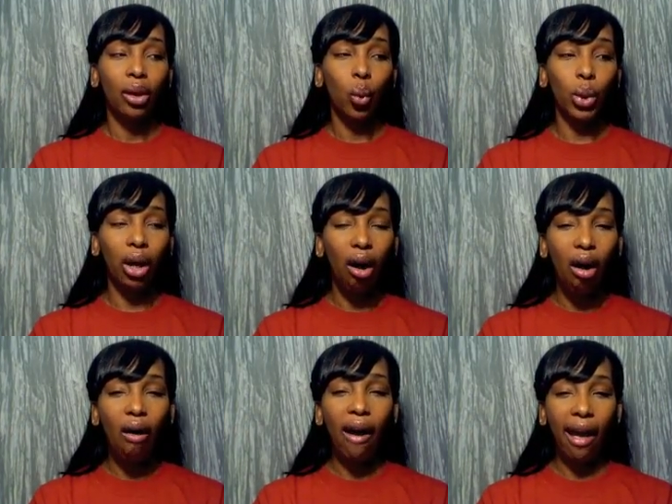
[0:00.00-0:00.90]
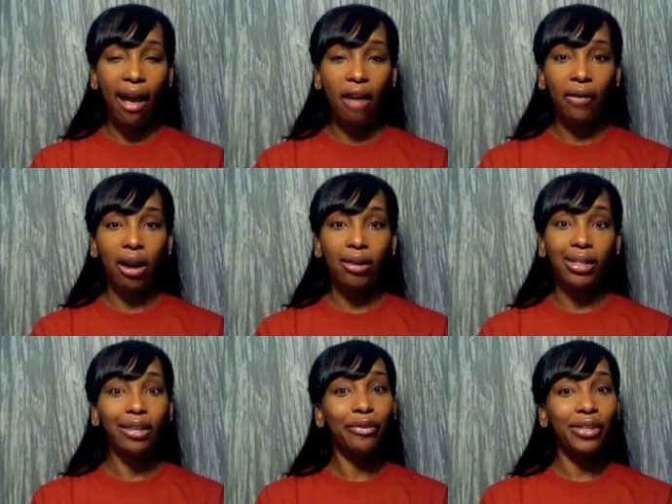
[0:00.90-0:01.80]
we all have our
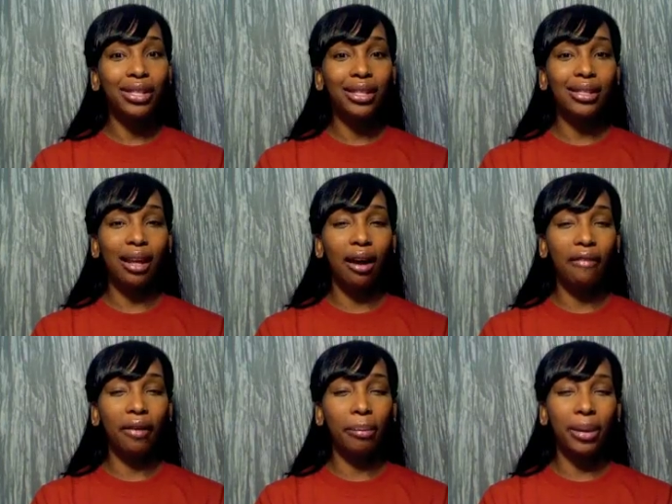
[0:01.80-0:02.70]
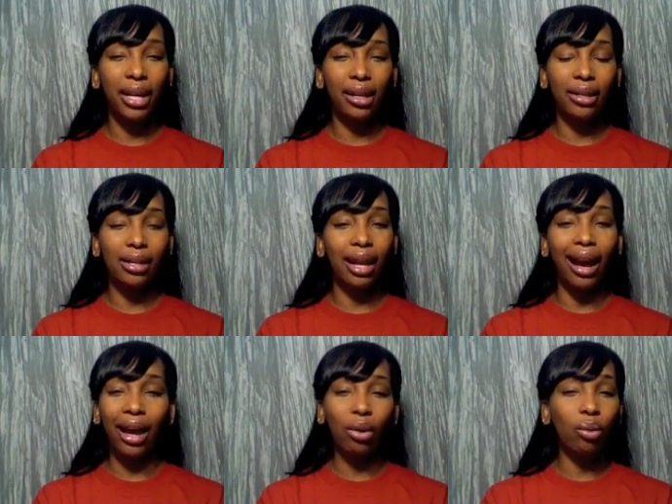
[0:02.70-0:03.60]
differences of opinions, and
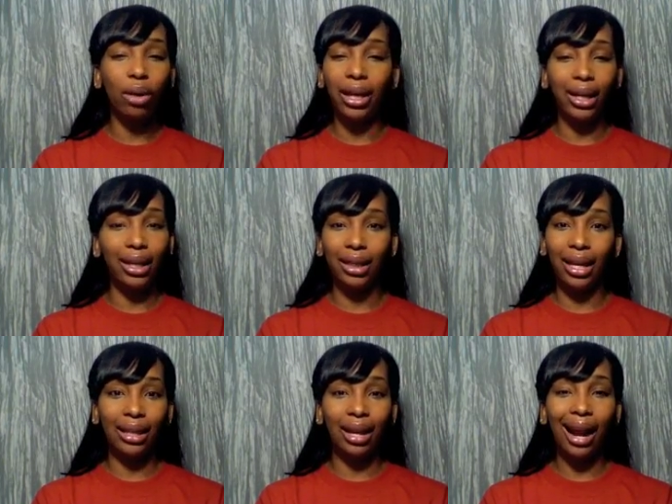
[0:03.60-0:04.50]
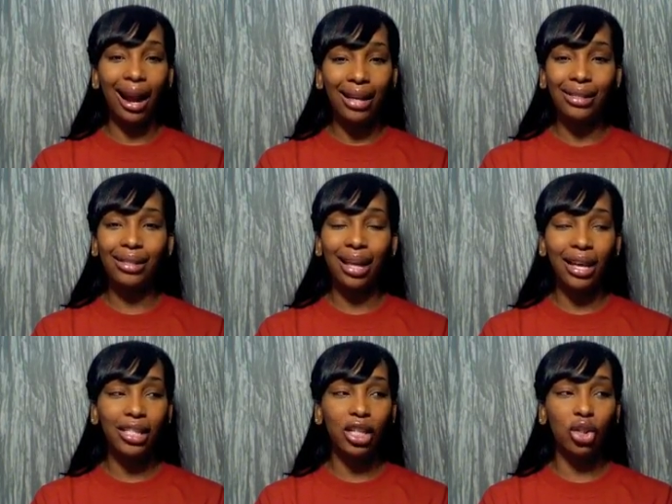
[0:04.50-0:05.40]
I don't want anything that I
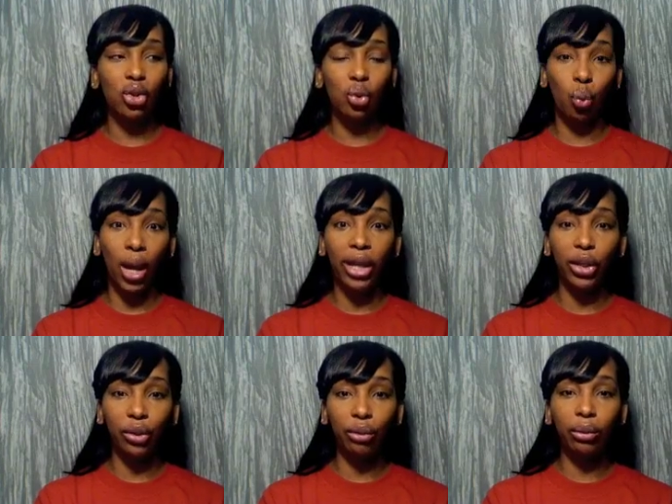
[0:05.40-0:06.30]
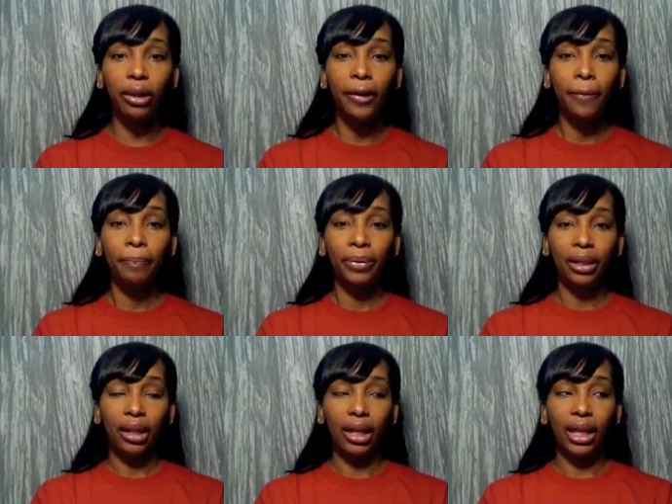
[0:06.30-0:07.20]
say to sway you
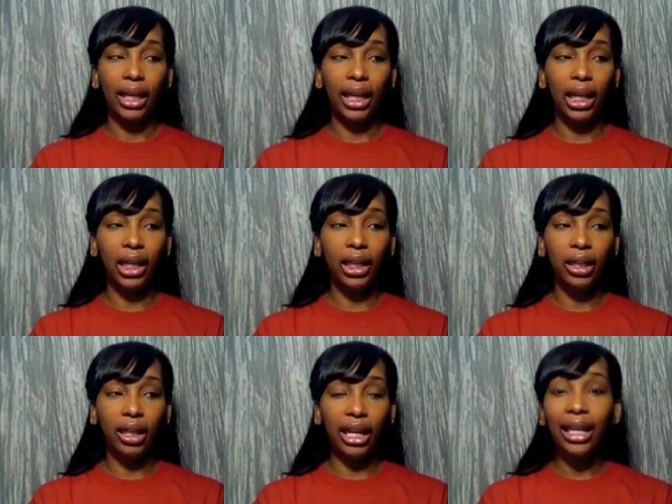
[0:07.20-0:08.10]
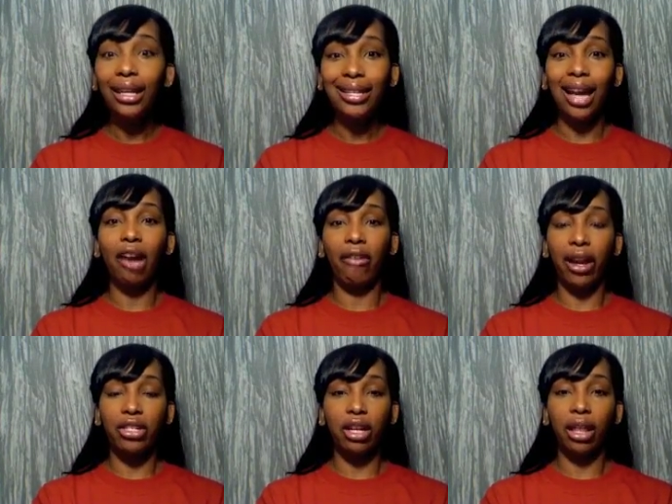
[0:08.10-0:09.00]
in any
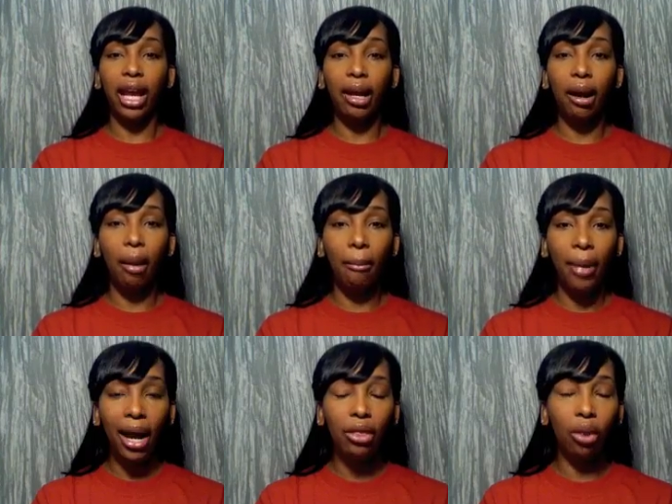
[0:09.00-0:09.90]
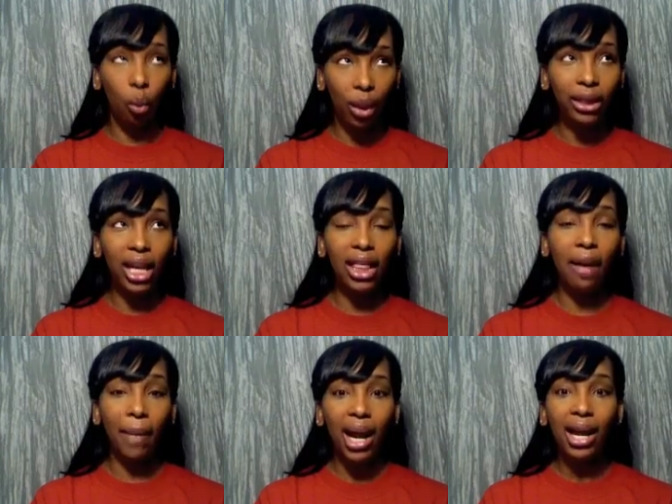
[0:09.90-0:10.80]
direction. Like my, the one thing
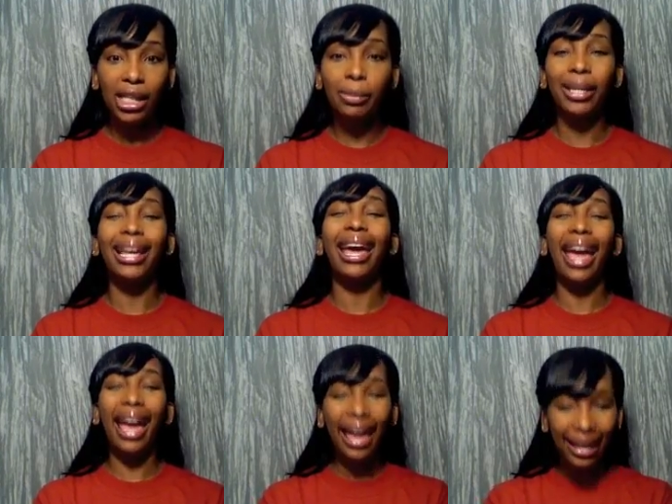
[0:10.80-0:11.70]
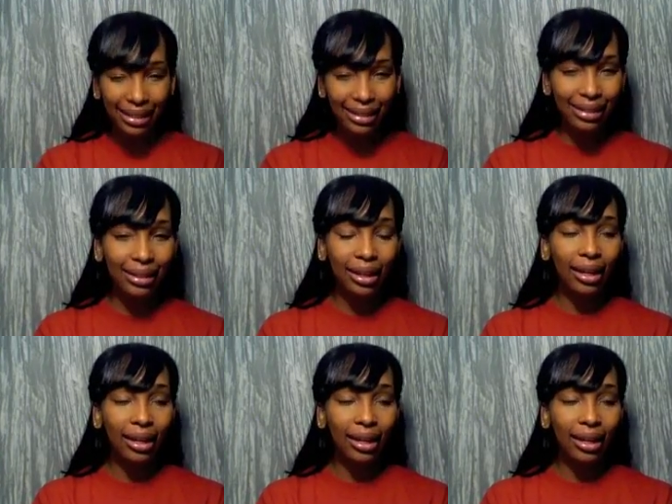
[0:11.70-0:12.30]
that my husband hates,